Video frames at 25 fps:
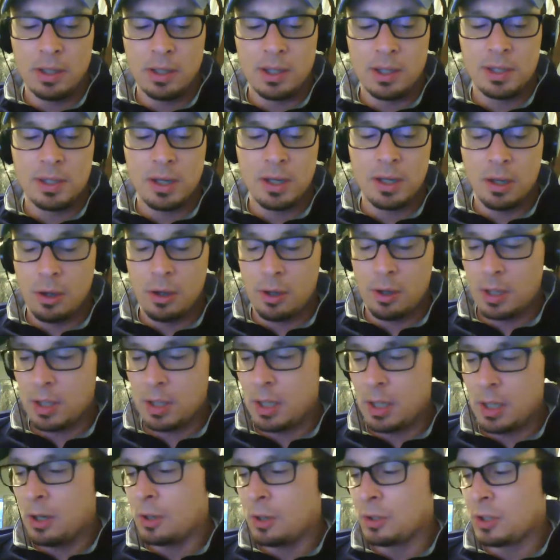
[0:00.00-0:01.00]
It's sitting on a
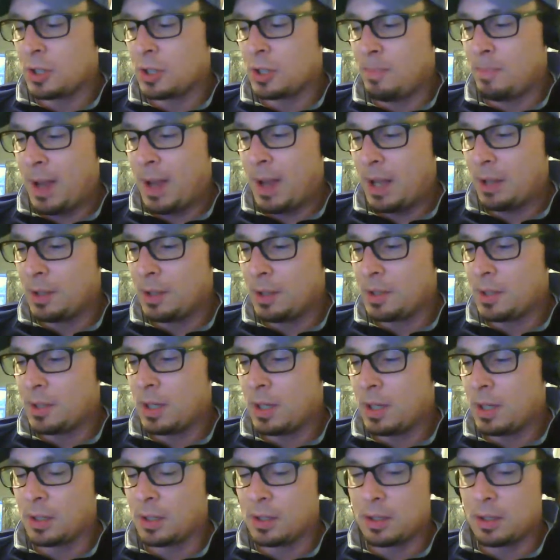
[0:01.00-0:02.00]
gear, just
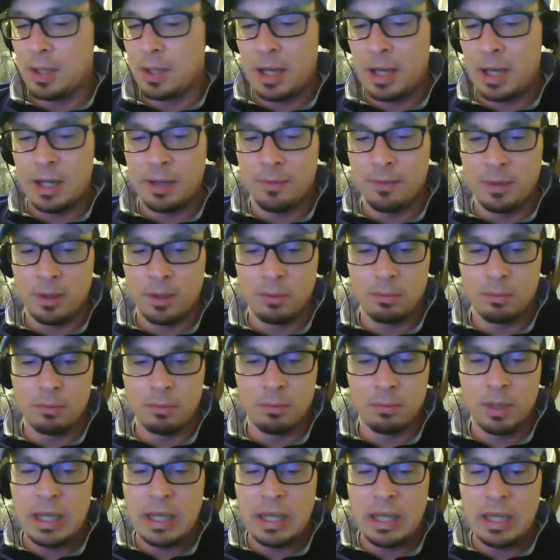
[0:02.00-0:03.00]
balancing. It's not
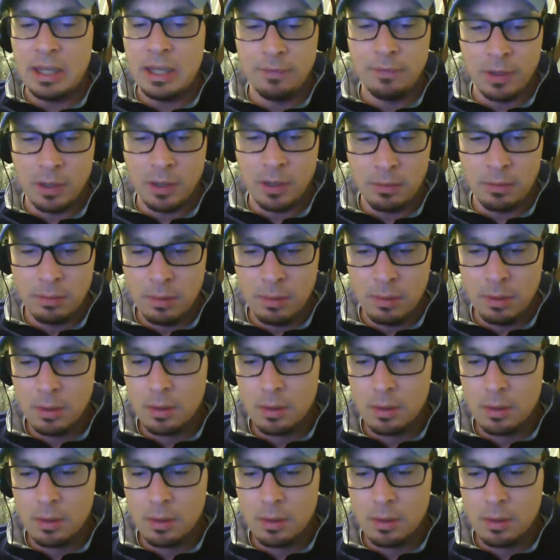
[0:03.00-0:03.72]
even.